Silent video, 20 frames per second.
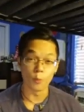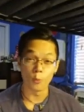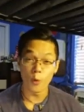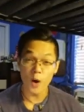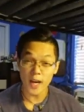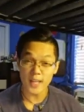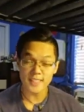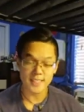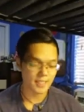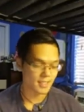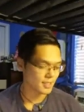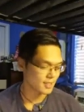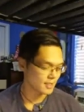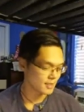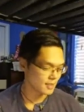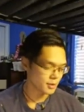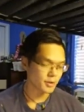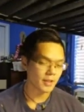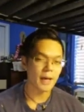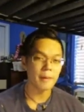What?
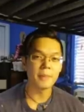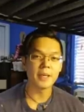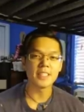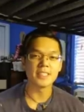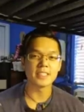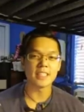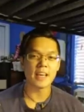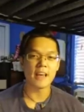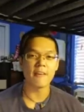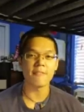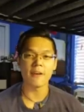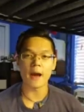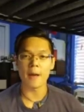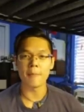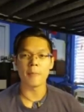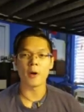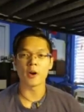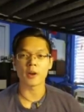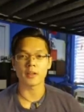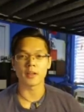So that means if I
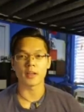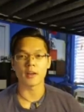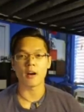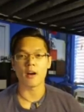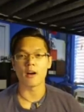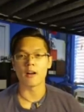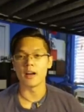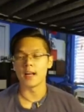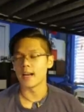park the car